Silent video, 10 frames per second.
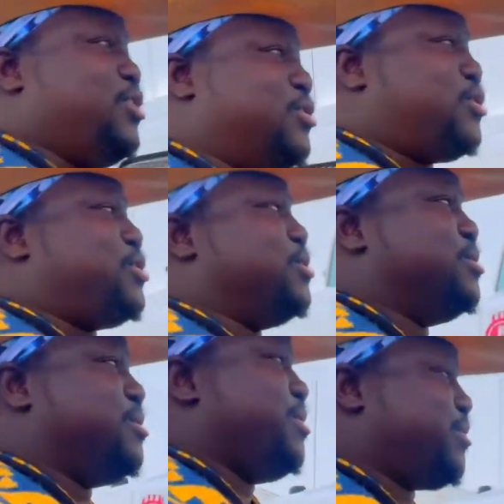
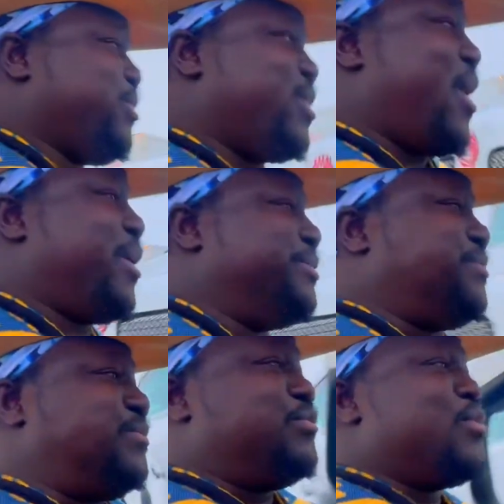YouTube?
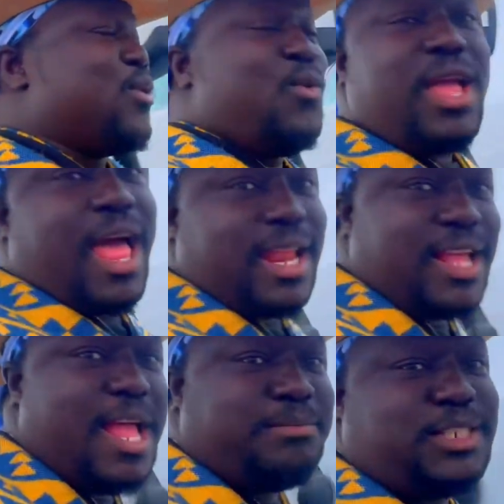We got a
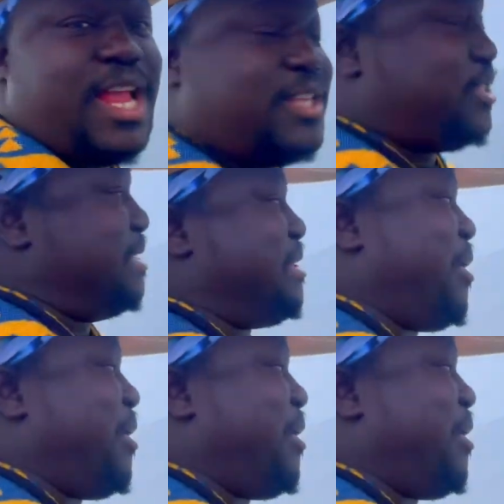game changer.